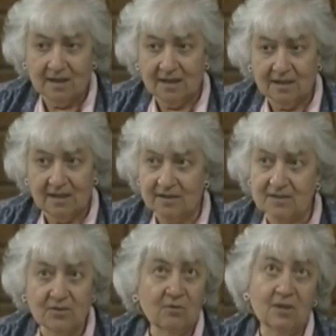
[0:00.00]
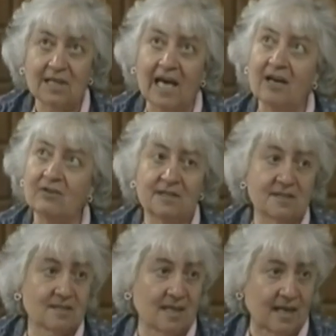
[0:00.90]
Now there's no cloud in the
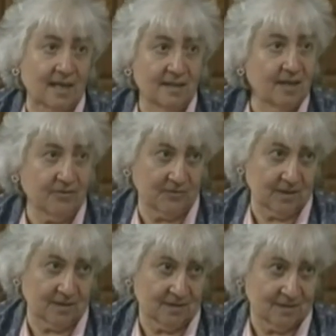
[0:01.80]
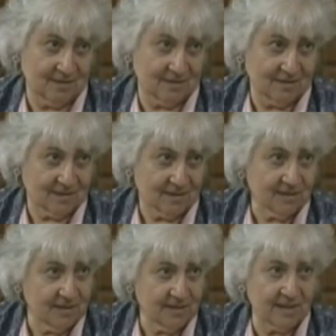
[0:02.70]
sky, nothing.
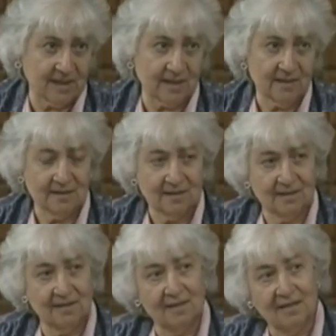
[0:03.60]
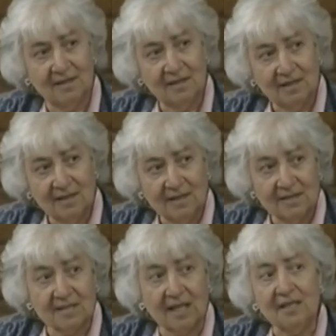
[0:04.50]
Clear day.
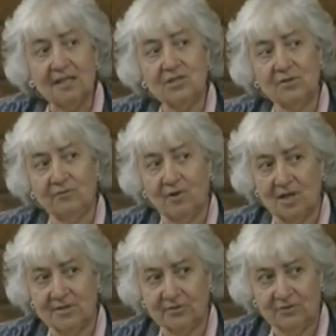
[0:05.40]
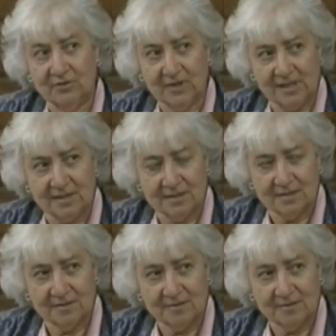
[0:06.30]
Suddenly she falls on her knees.